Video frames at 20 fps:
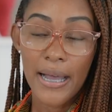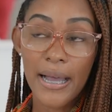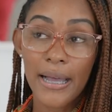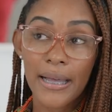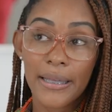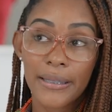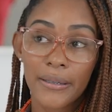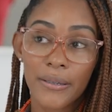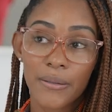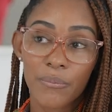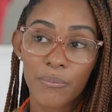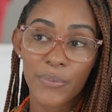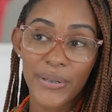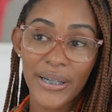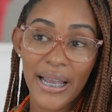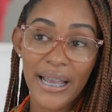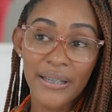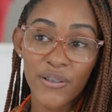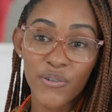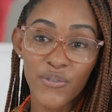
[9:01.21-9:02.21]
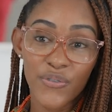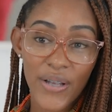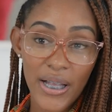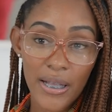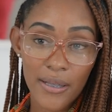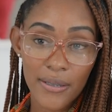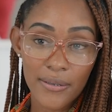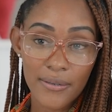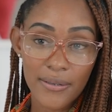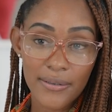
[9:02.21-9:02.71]
But I
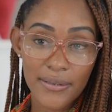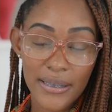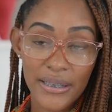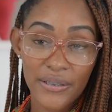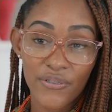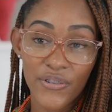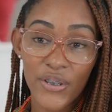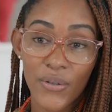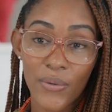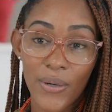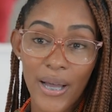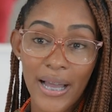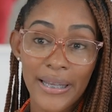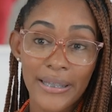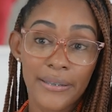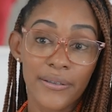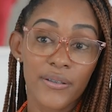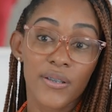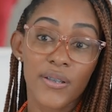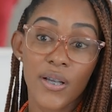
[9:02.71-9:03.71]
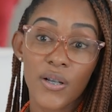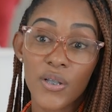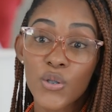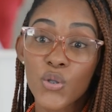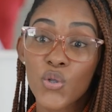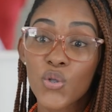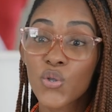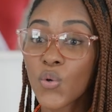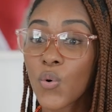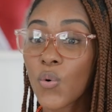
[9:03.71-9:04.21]
felt, even though I'd done
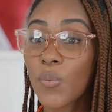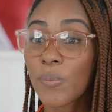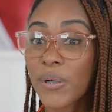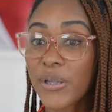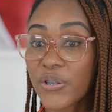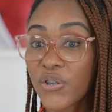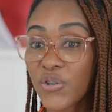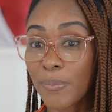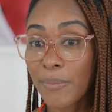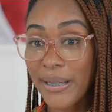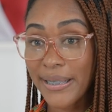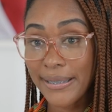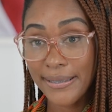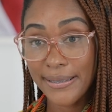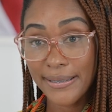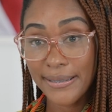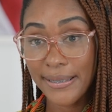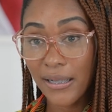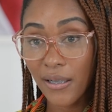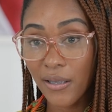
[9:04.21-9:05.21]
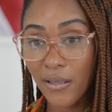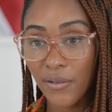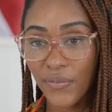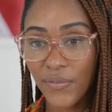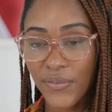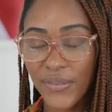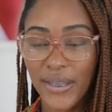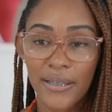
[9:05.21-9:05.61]
so much myself,